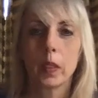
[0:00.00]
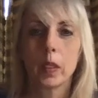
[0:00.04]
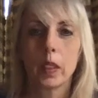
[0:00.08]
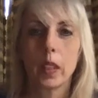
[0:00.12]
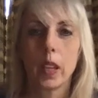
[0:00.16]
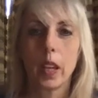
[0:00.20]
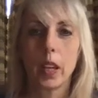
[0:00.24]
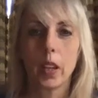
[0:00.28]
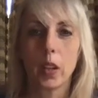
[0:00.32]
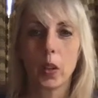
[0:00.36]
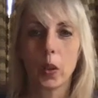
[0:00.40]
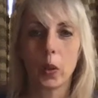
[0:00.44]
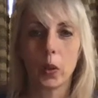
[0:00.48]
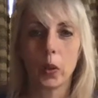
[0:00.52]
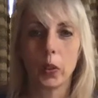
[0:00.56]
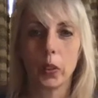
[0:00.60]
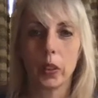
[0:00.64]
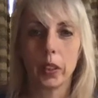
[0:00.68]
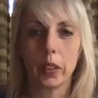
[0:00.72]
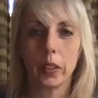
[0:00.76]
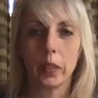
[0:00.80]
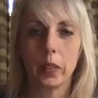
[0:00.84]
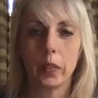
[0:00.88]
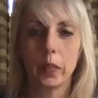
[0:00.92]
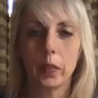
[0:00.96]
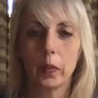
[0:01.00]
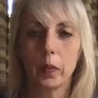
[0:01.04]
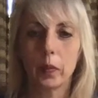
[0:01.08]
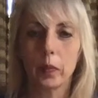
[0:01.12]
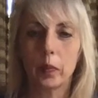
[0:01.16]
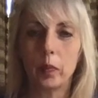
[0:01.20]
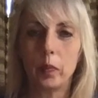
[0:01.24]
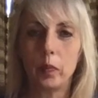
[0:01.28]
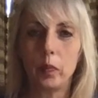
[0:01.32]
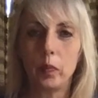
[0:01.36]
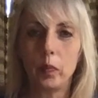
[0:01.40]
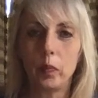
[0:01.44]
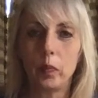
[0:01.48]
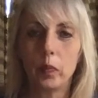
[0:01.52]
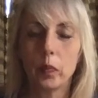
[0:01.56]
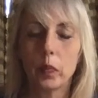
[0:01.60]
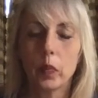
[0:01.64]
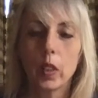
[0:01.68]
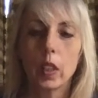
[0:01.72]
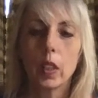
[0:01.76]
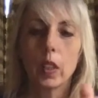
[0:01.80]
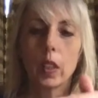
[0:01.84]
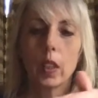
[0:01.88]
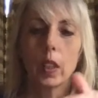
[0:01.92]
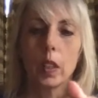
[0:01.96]
and hold it.
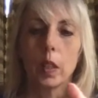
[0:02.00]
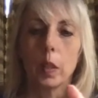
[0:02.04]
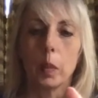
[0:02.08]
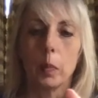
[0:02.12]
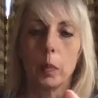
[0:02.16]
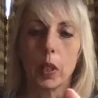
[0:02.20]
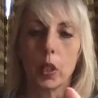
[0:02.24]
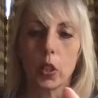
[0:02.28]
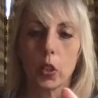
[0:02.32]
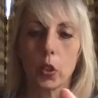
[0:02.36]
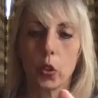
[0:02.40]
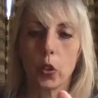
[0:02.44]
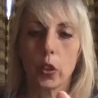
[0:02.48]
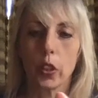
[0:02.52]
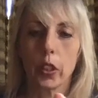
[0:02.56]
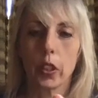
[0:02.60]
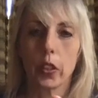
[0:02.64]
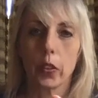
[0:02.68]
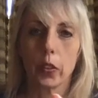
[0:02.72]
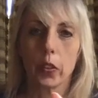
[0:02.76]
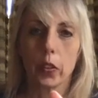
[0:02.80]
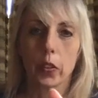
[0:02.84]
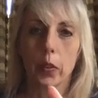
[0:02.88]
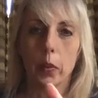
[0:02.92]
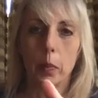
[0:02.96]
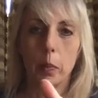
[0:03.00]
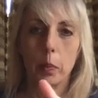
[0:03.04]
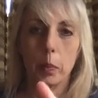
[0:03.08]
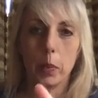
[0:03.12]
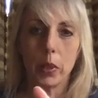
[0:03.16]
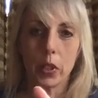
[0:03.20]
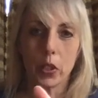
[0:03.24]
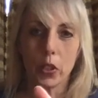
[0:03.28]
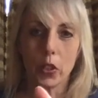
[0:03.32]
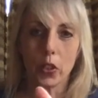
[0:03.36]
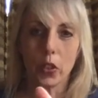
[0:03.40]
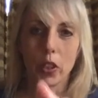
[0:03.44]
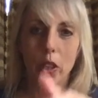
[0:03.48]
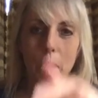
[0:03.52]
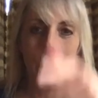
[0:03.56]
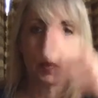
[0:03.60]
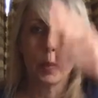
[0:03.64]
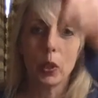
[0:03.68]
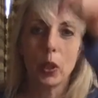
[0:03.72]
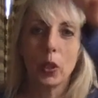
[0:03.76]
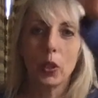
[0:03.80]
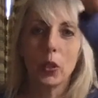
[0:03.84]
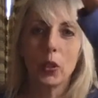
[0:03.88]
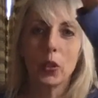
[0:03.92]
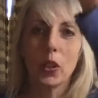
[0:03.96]
Make sure their Mr. Thumb
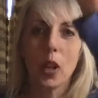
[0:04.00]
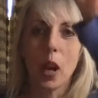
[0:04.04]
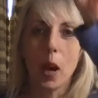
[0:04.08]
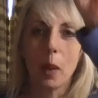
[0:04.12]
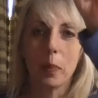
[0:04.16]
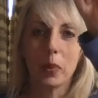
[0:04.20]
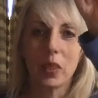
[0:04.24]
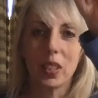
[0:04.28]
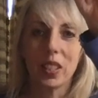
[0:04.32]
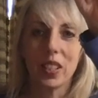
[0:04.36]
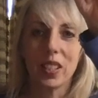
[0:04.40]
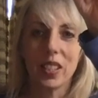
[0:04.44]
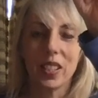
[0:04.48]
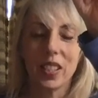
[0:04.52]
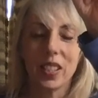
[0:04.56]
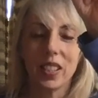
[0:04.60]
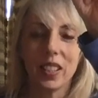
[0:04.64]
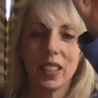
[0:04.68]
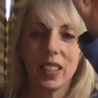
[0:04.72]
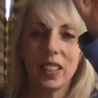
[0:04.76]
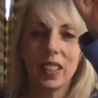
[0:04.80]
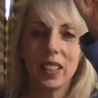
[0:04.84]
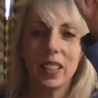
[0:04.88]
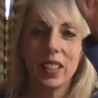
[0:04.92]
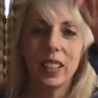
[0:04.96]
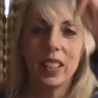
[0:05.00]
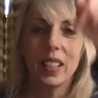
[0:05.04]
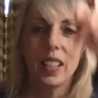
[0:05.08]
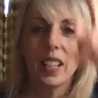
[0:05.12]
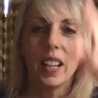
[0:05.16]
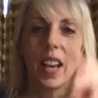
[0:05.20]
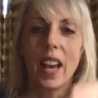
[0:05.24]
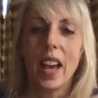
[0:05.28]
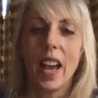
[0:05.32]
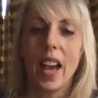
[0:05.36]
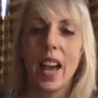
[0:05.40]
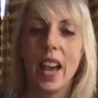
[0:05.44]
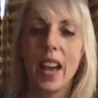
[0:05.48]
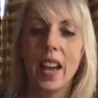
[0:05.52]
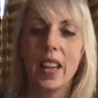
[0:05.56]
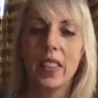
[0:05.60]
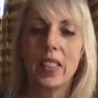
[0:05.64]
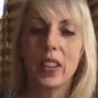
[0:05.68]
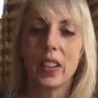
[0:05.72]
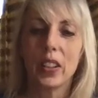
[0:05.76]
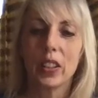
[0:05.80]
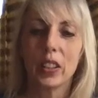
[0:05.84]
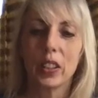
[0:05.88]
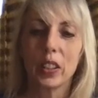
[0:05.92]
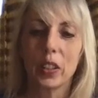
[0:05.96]
goes up to the ceiling and
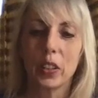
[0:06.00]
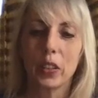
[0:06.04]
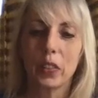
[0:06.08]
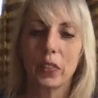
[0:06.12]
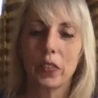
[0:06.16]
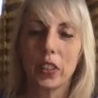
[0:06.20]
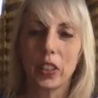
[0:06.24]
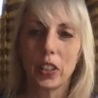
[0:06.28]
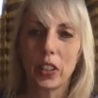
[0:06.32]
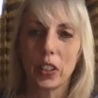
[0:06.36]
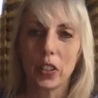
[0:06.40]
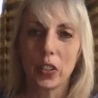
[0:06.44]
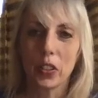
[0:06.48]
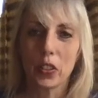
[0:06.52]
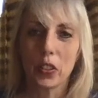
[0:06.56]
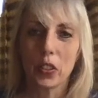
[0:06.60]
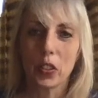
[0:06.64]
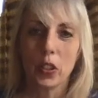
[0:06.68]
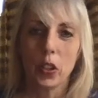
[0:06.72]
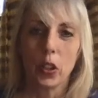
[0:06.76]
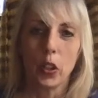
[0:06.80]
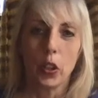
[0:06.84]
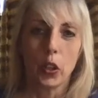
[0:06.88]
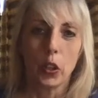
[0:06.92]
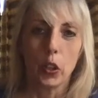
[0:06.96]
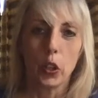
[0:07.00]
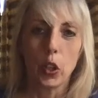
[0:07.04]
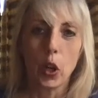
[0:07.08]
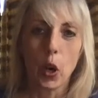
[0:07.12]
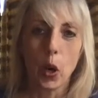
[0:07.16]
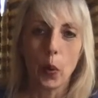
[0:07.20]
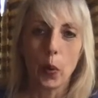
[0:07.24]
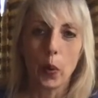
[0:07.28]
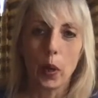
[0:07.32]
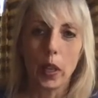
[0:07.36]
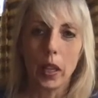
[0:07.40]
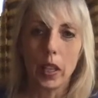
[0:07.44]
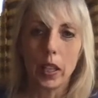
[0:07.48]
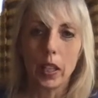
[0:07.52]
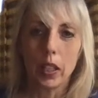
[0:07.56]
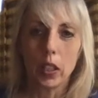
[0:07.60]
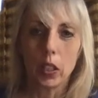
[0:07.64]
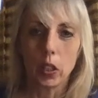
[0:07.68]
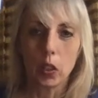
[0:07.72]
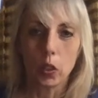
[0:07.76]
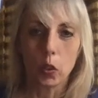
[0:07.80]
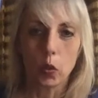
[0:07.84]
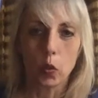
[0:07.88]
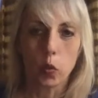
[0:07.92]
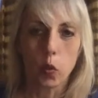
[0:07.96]
their little fingers
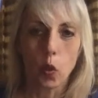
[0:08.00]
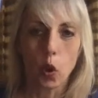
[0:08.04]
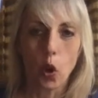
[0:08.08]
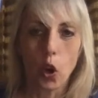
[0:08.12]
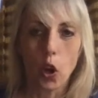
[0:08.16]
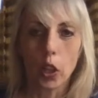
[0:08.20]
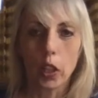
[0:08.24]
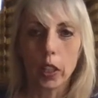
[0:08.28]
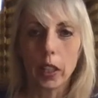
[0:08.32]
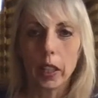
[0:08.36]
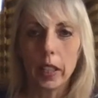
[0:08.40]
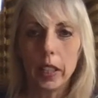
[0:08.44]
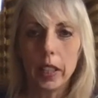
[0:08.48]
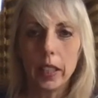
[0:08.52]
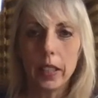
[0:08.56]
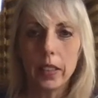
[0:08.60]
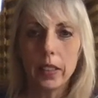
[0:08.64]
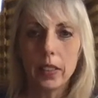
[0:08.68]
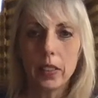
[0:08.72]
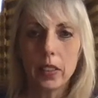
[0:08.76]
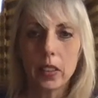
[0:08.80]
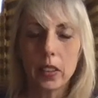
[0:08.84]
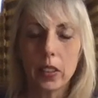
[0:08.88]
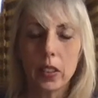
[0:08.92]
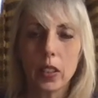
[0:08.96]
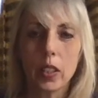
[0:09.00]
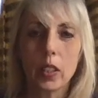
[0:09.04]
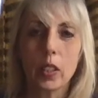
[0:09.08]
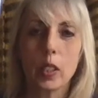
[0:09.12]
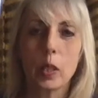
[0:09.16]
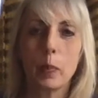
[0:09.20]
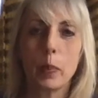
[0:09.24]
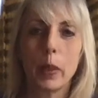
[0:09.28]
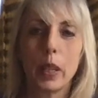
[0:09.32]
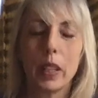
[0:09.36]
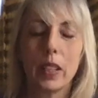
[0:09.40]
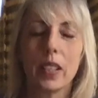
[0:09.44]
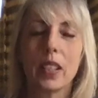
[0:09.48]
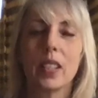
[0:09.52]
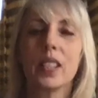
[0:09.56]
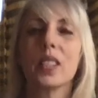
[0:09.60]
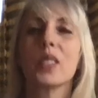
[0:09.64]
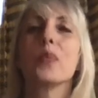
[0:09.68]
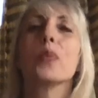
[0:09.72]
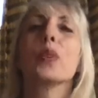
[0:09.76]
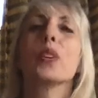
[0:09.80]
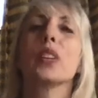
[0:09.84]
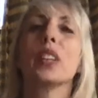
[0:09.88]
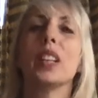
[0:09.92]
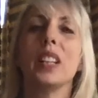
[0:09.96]
crawl into the spaces
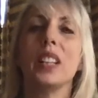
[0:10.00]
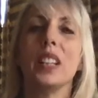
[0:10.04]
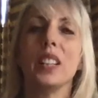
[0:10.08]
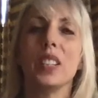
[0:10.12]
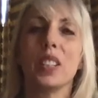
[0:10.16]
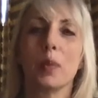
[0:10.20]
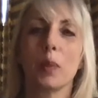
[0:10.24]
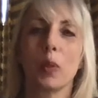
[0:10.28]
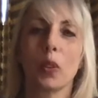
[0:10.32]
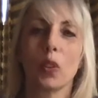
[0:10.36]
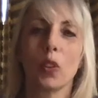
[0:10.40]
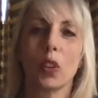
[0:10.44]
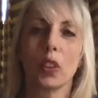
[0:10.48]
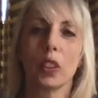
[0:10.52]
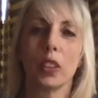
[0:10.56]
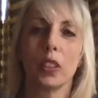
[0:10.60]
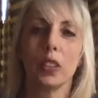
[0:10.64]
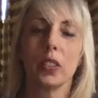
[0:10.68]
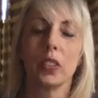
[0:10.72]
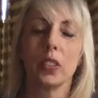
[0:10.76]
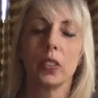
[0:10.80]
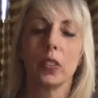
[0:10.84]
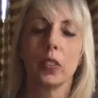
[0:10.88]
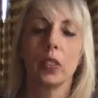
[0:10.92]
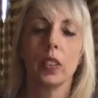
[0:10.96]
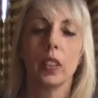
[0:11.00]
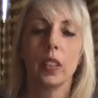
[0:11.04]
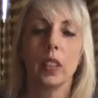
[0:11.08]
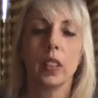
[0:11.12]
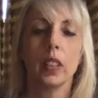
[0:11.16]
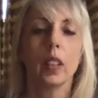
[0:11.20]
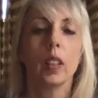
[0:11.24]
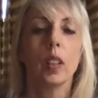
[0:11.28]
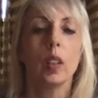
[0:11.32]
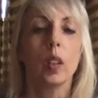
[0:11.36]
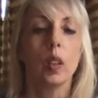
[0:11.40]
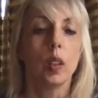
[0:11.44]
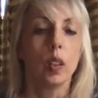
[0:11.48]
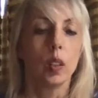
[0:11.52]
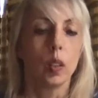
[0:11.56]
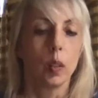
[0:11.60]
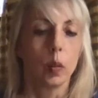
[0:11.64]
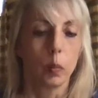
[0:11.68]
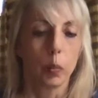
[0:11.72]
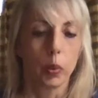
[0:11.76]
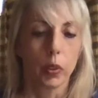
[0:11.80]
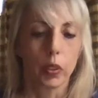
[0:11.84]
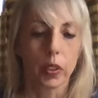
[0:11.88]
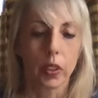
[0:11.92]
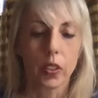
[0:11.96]
where they need to crawl into.
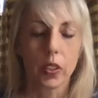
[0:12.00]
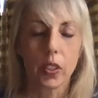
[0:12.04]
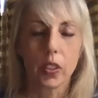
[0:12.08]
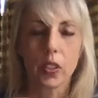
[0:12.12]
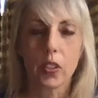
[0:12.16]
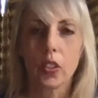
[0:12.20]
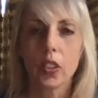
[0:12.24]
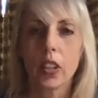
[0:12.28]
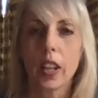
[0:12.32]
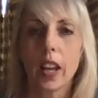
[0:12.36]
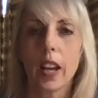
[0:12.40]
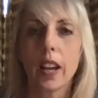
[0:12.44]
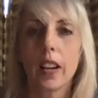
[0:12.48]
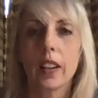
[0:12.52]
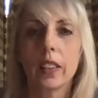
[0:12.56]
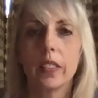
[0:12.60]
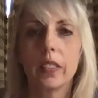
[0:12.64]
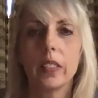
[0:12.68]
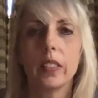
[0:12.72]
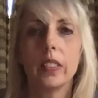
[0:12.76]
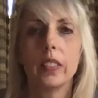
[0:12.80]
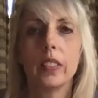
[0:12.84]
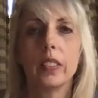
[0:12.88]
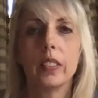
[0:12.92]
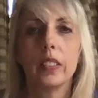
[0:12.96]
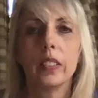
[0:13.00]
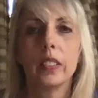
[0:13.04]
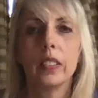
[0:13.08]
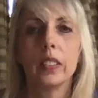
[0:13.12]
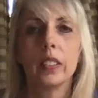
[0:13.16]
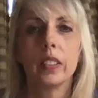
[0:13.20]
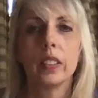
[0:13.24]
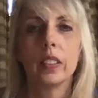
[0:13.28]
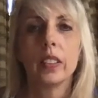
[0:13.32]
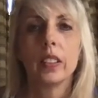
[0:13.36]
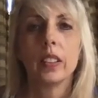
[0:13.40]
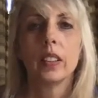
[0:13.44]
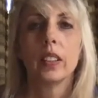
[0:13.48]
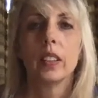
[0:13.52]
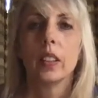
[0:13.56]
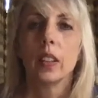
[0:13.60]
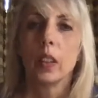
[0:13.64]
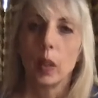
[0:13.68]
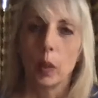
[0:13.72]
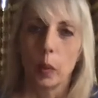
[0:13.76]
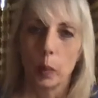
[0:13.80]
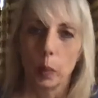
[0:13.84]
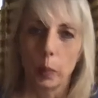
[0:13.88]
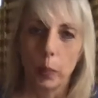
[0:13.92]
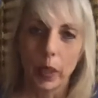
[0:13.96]
Put the scissor down,
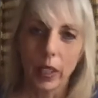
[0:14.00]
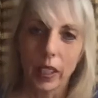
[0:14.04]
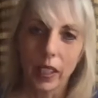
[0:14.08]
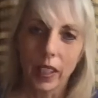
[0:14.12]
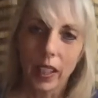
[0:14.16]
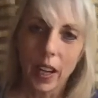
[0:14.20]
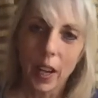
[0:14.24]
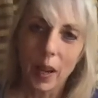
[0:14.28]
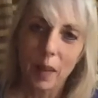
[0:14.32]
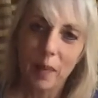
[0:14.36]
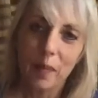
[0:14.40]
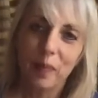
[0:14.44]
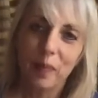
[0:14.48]
pick it up,